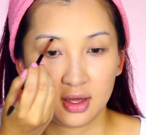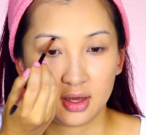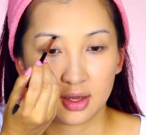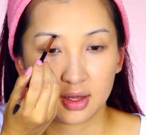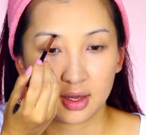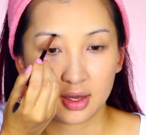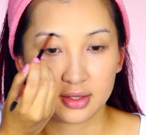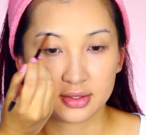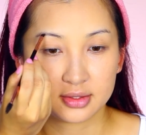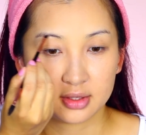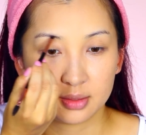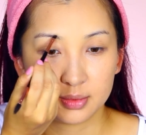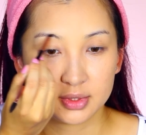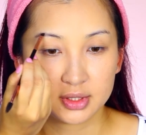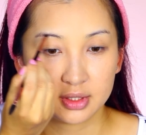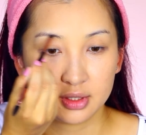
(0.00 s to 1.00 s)
Okay, so
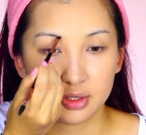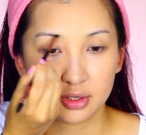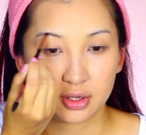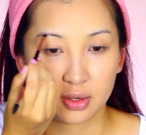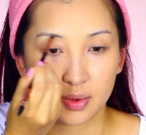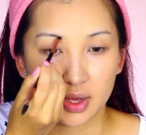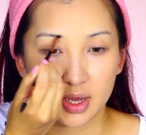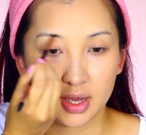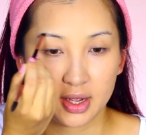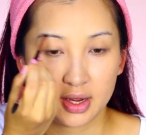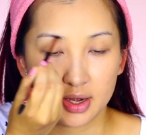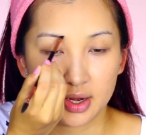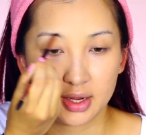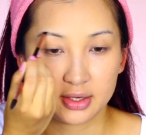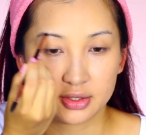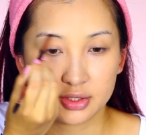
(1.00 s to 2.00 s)
I'm just gonna go
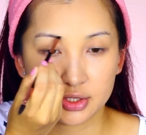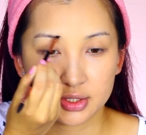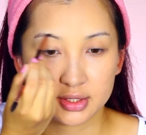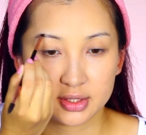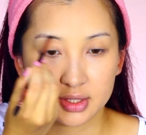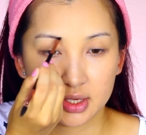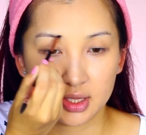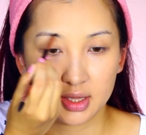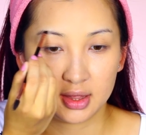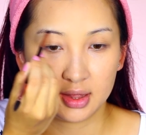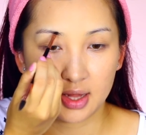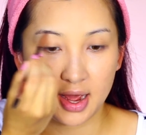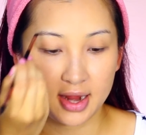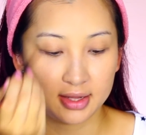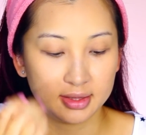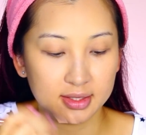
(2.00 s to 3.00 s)
ahead and just
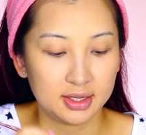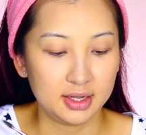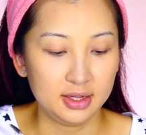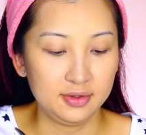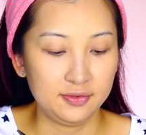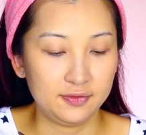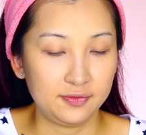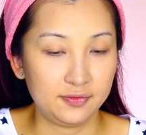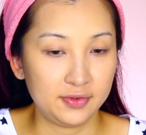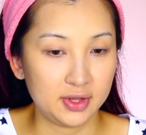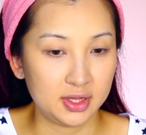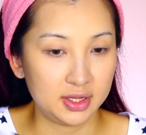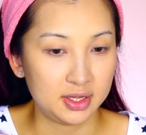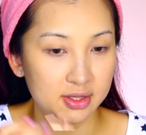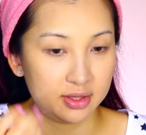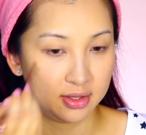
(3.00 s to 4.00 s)
lightly
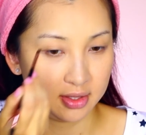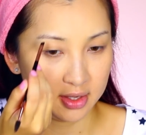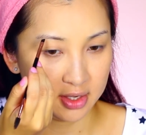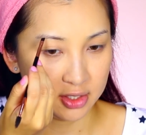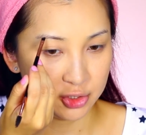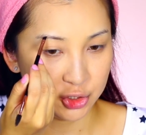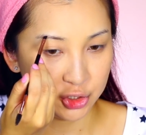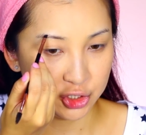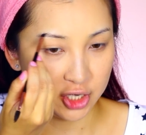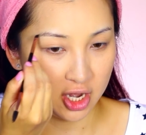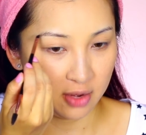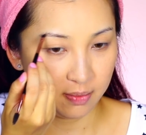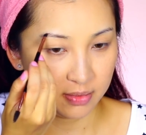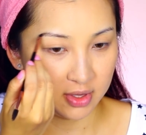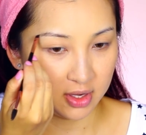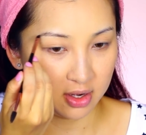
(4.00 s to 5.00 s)
fill in the
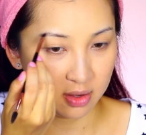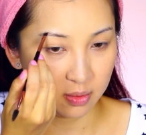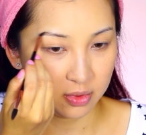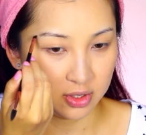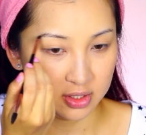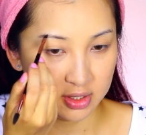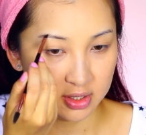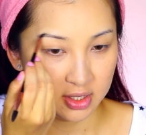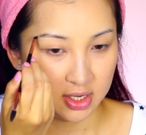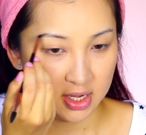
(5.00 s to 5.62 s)
shape that I want.